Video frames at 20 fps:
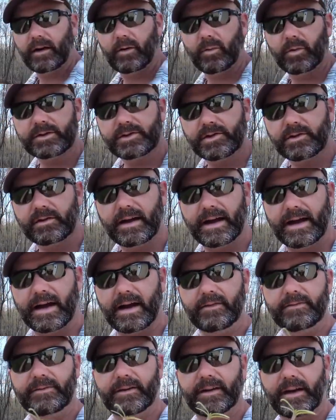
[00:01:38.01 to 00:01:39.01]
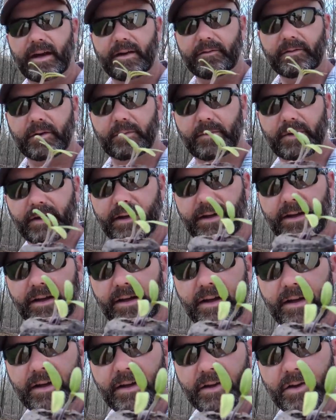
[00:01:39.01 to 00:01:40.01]
Now what you'll have, inevitably,
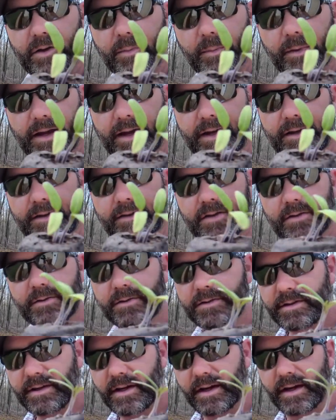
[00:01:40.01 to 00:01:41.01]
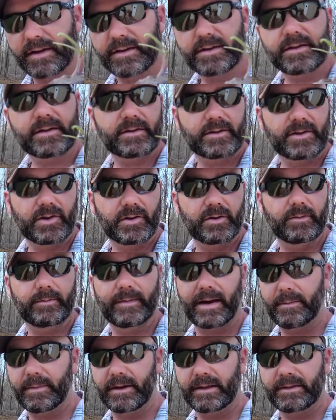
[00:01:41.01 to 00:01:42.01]
you plant 2 seeds, 2,
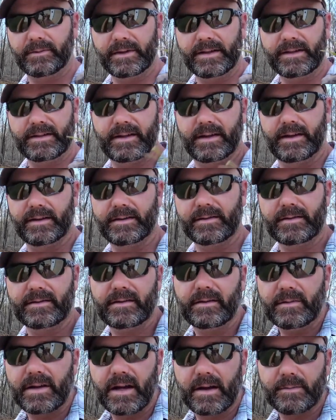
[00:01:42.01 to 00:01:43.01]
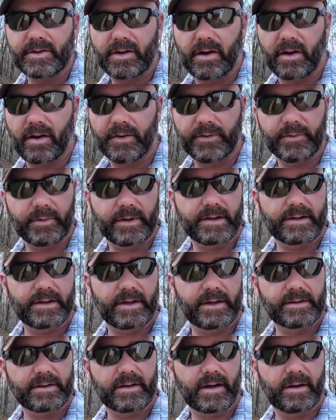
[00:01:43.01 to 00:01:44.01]
maybe 3 seeds, and sometimes all 3
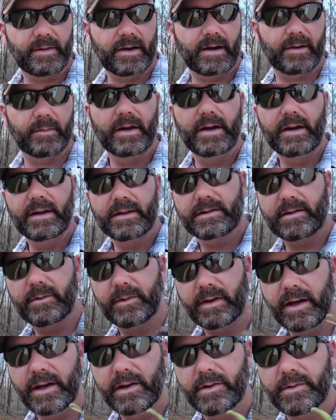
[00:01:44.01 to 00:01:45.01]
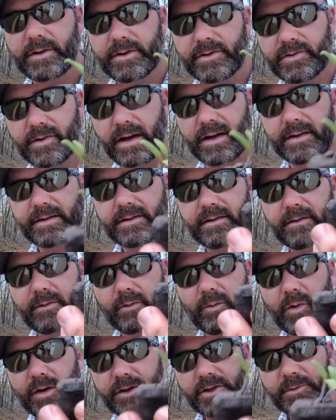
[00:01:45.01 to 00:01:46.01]
seeds come up. So we need to address
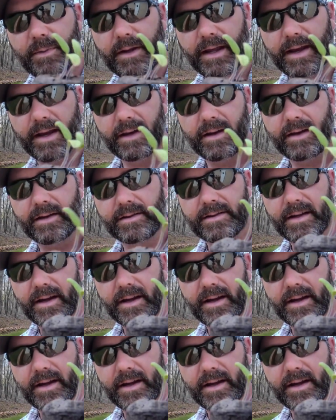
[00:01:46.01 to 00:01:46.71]
which plant is